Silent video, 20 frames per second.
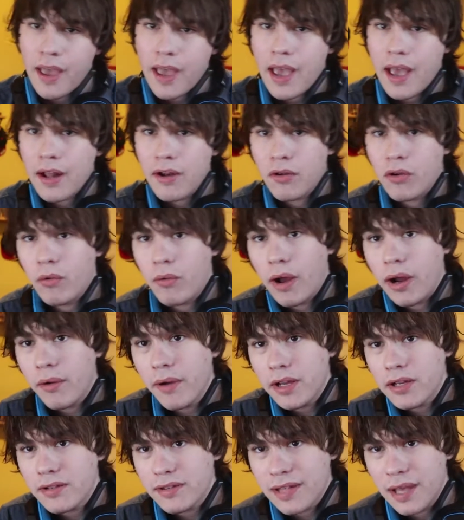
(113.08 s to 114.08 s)
And why
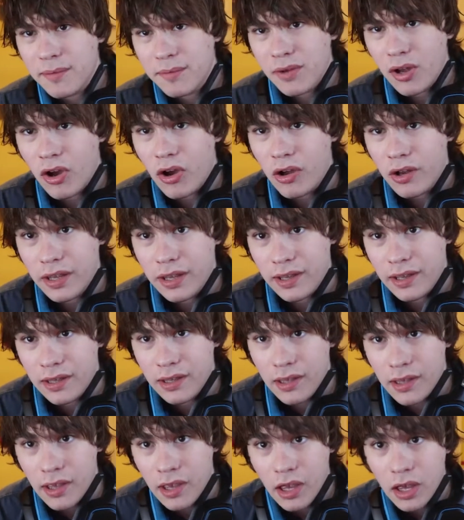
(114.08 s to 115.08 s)
don't I just stop
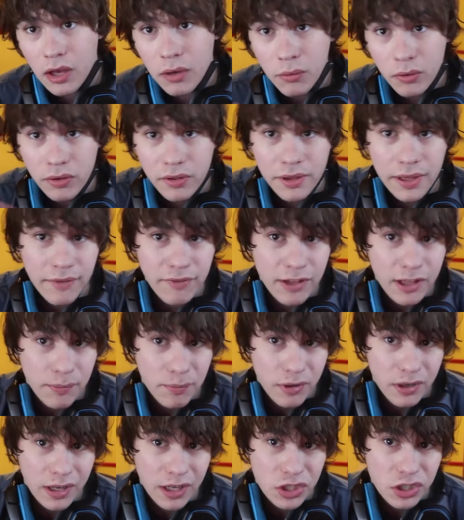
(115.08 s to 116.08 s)
talking and we'll see if these
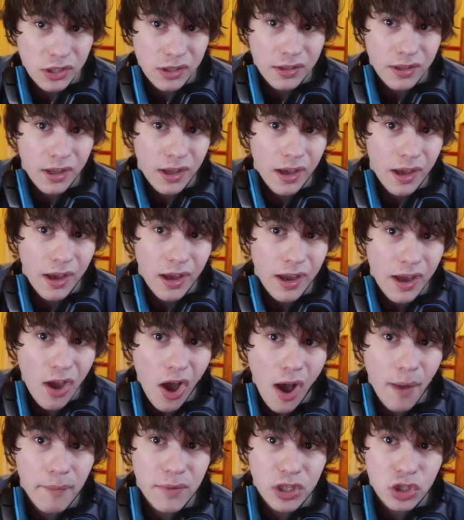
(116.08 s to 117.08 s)
predictions
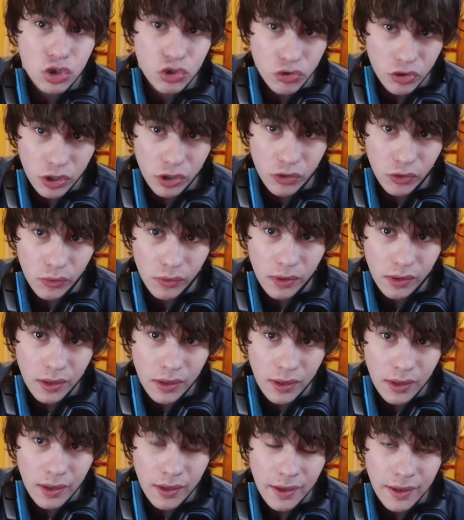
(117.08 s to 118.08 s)
come true.
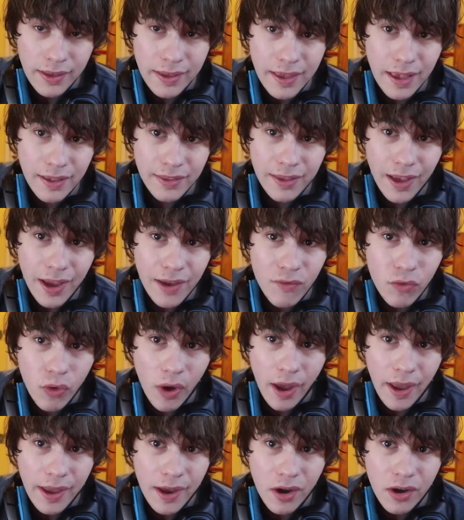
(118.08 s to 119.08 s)
Yes, I have
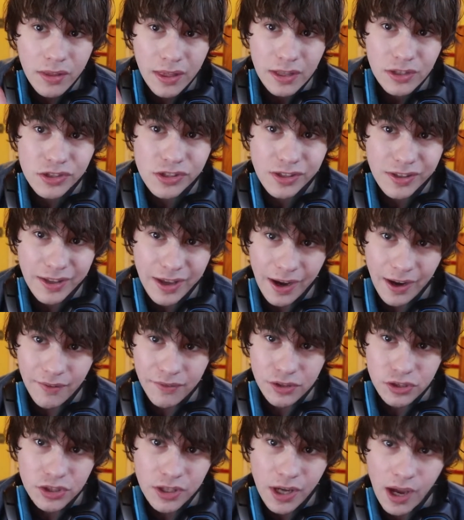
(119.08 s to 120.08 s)
wet hair because I just got out
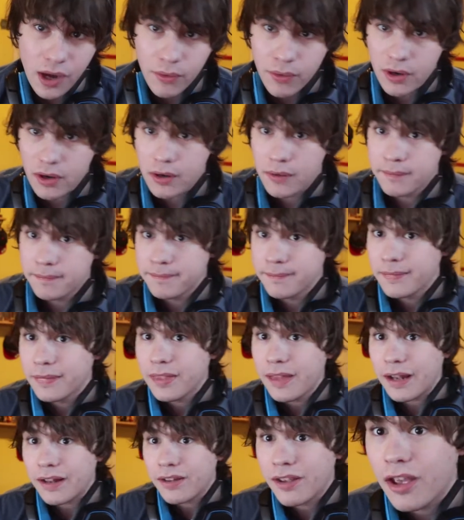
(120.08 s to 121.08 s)
of the shower.
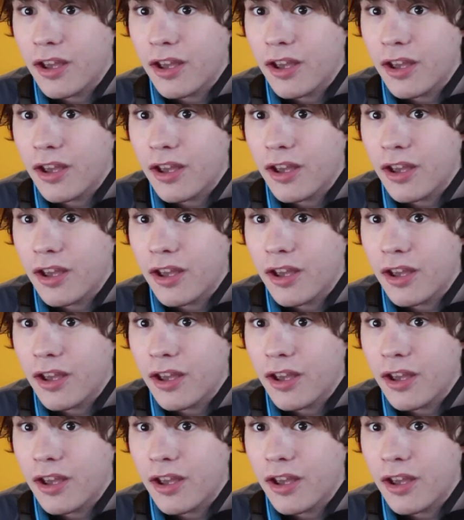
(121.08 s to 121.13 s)
Let's